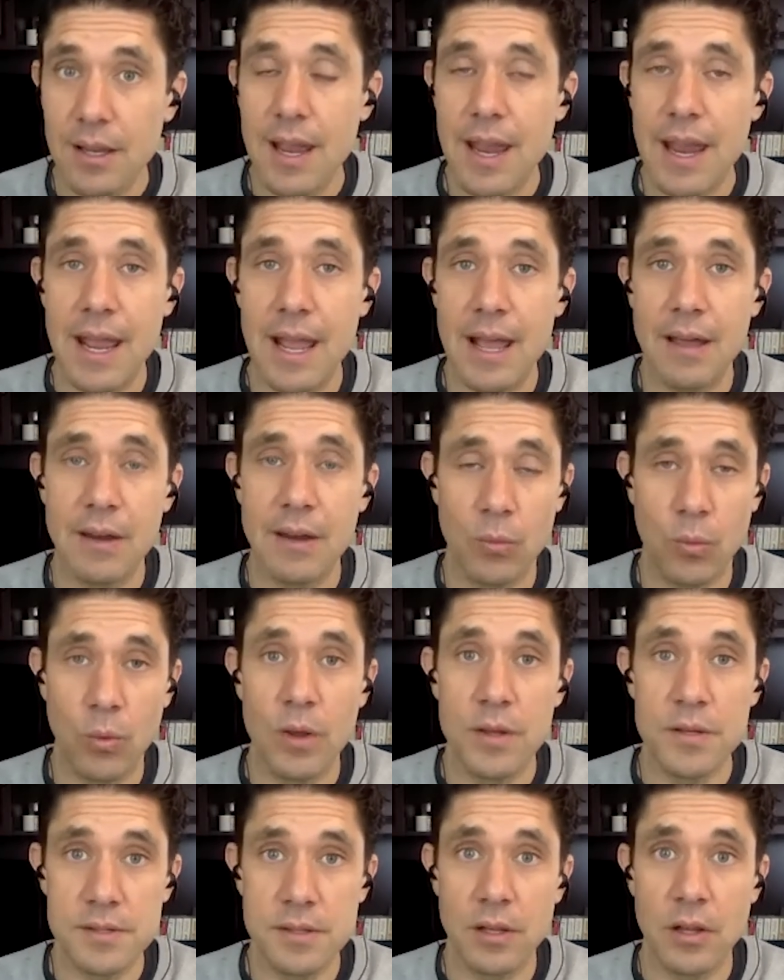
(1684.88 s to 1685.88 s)
and it
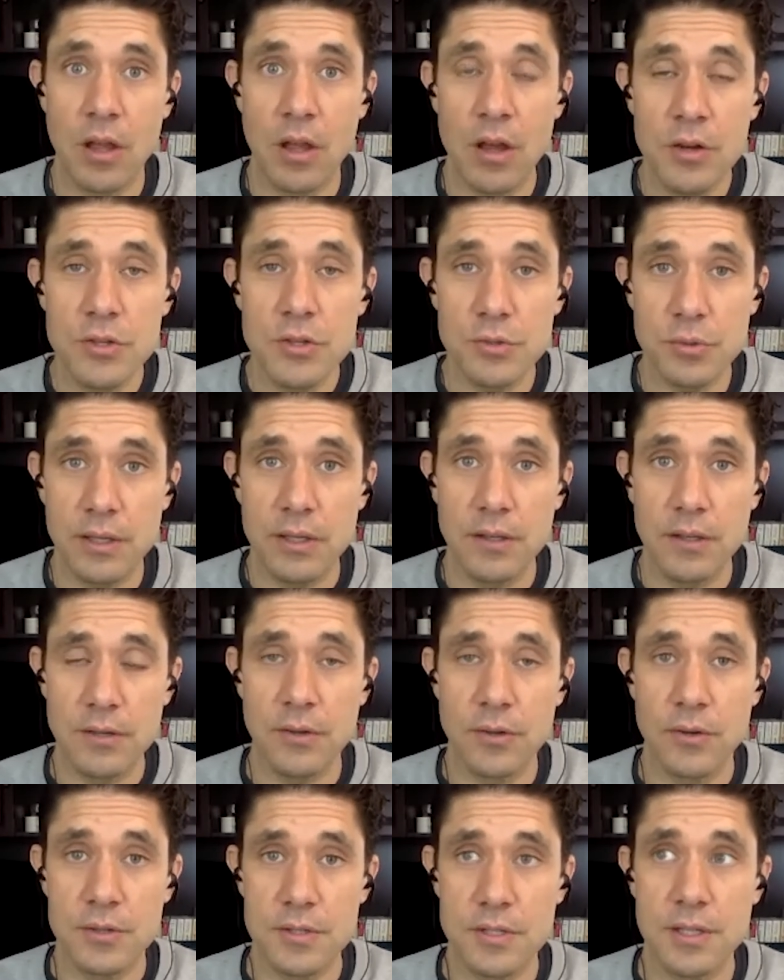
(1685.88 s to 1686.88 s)
was the laundry
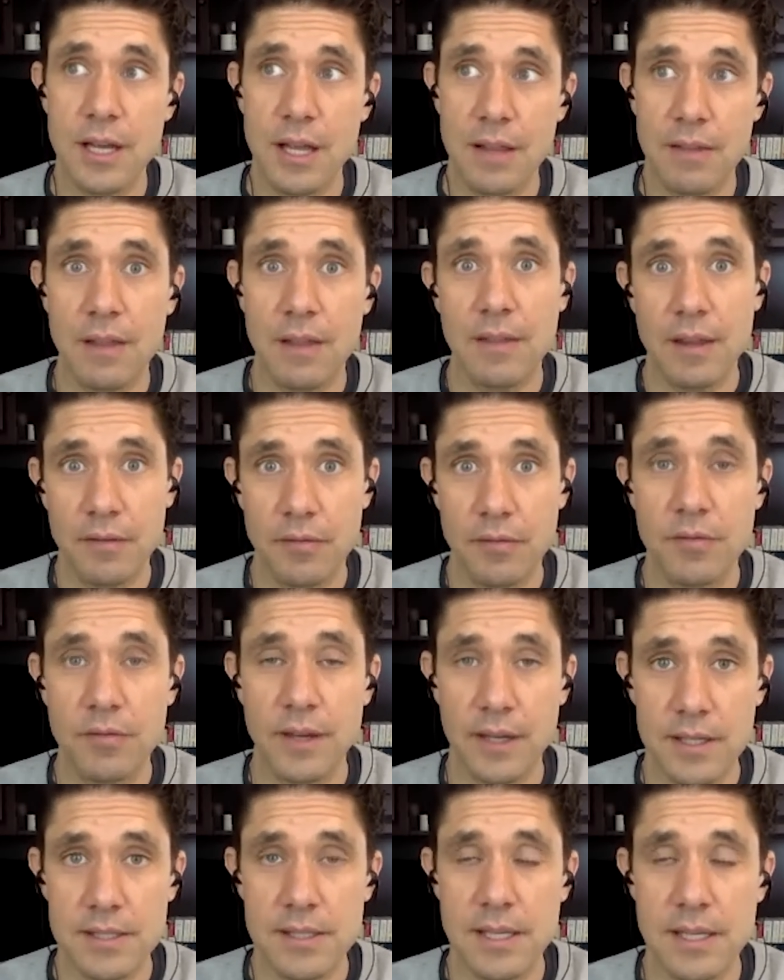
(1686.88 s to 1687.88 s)
detergent, and then they
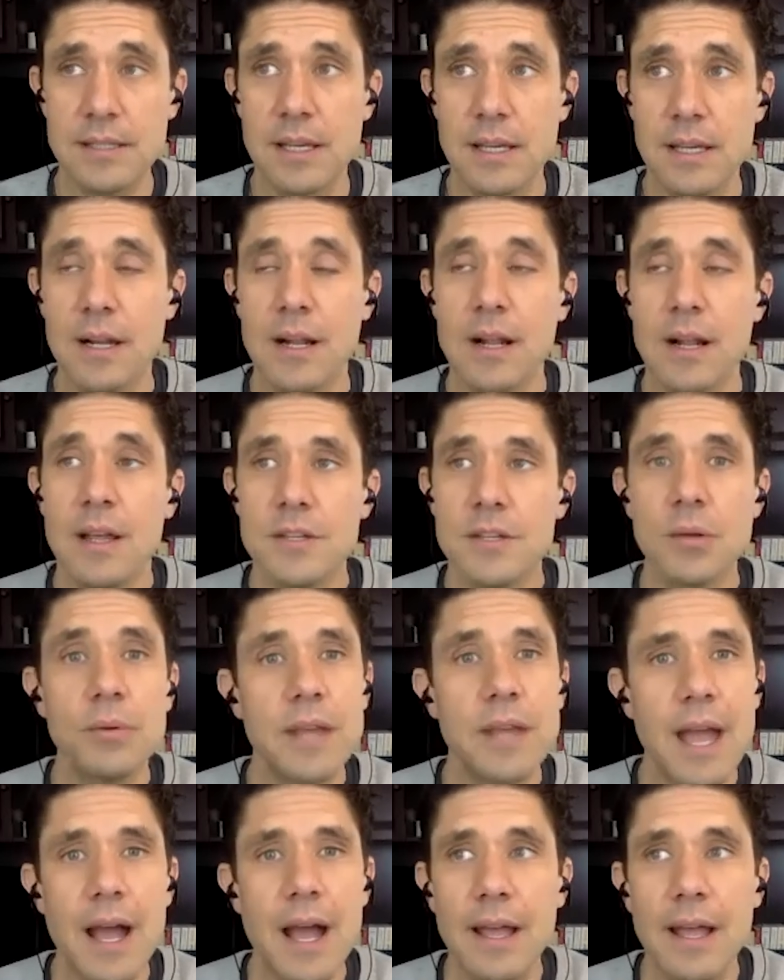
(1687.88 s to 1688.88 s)
fixed it. So
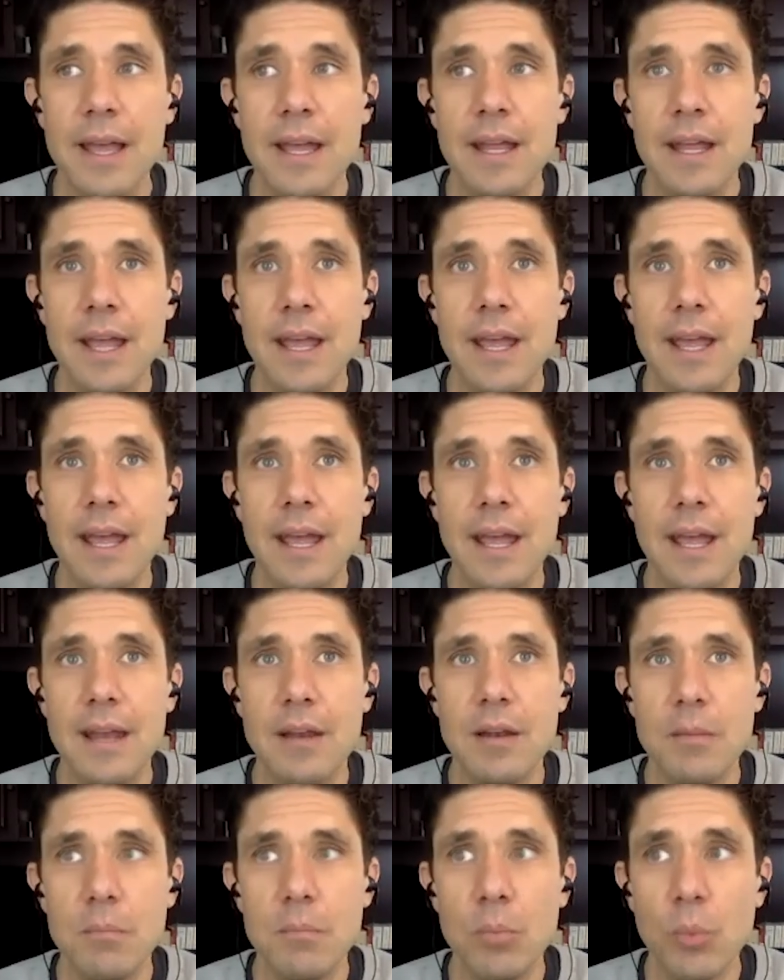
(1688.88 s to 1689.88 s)
yeah, it, it, it
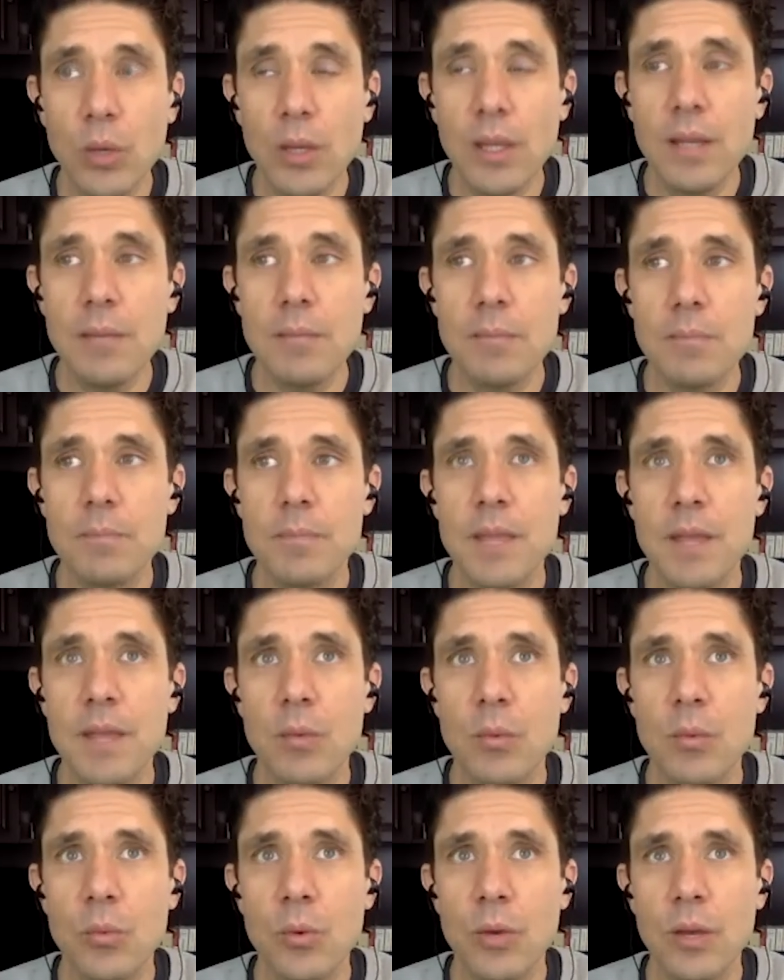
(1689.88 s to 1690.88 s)
really, it
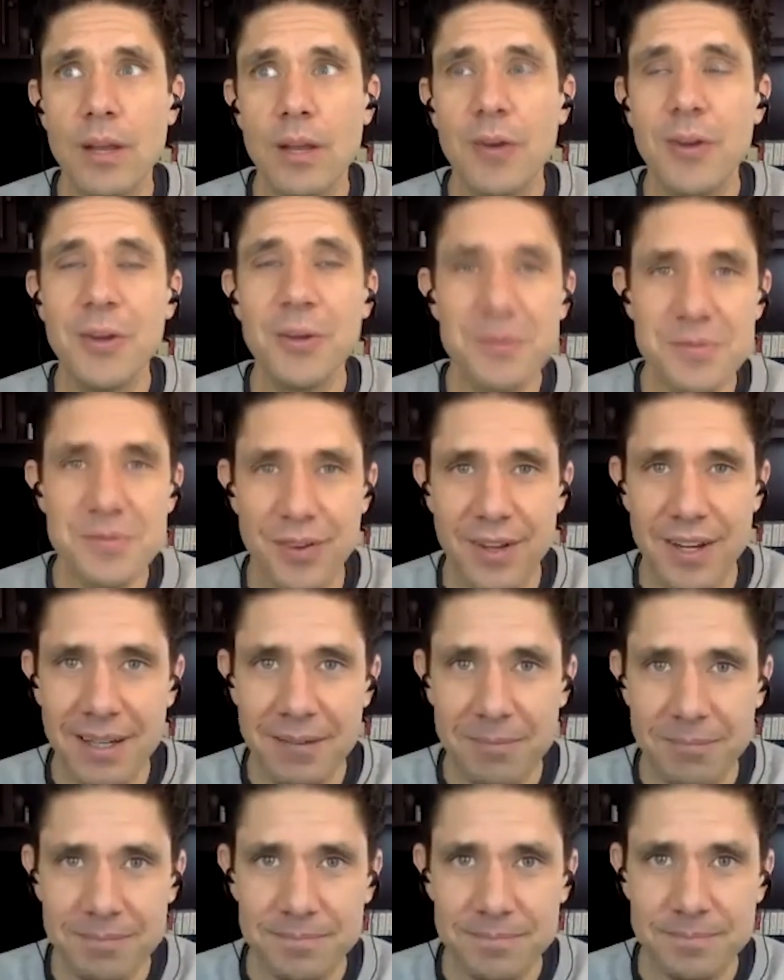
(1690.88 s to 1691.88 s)
really, oh, you know, it's
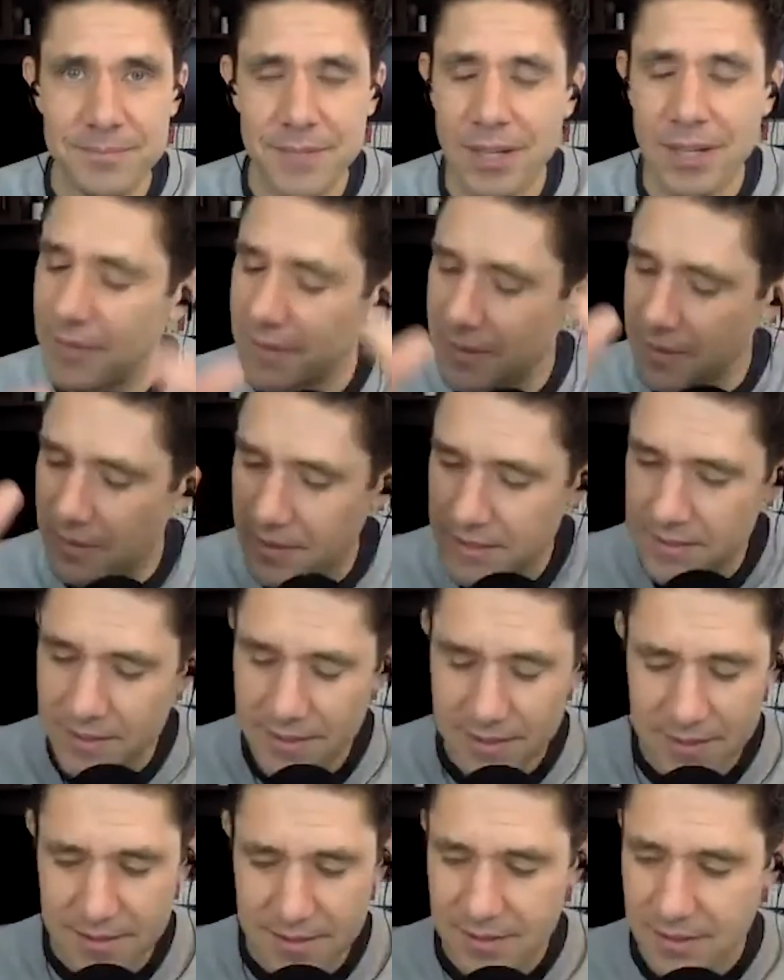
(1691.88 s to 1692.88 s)
funny. Oh, this
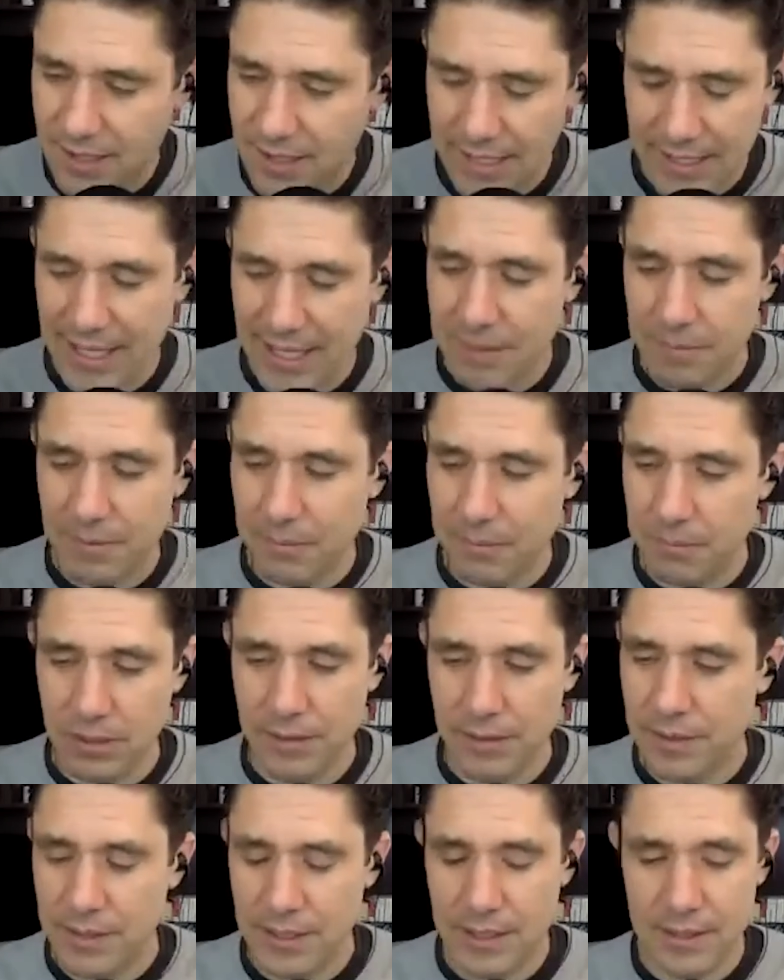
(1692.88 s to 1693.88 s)
is, I can't
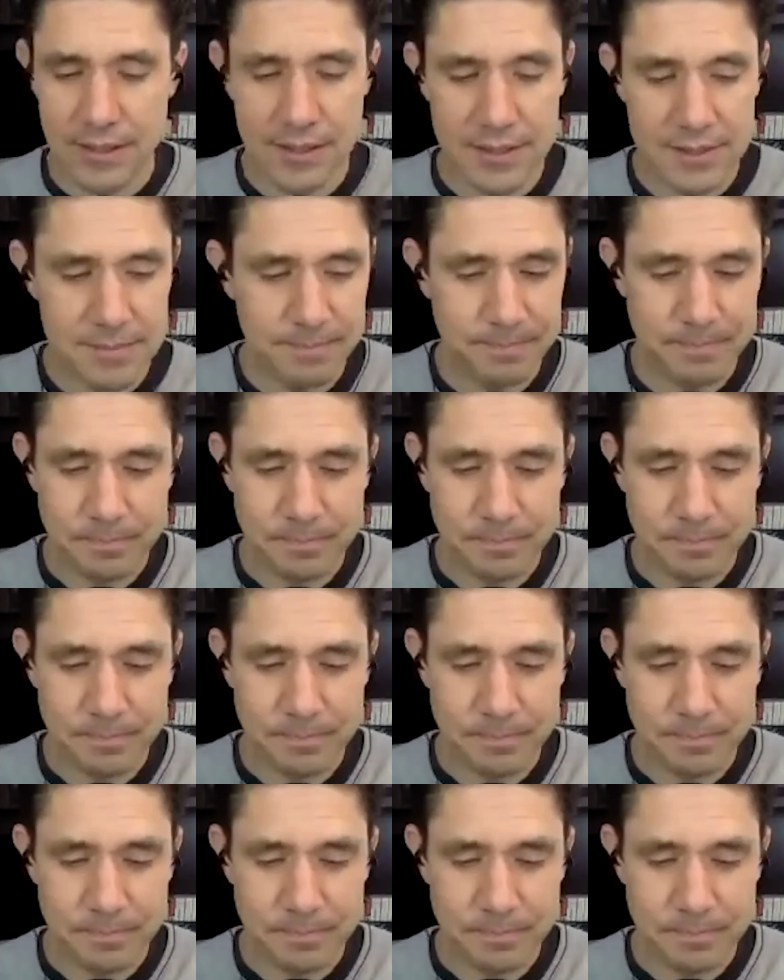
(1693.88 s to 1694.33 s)
believe he did this.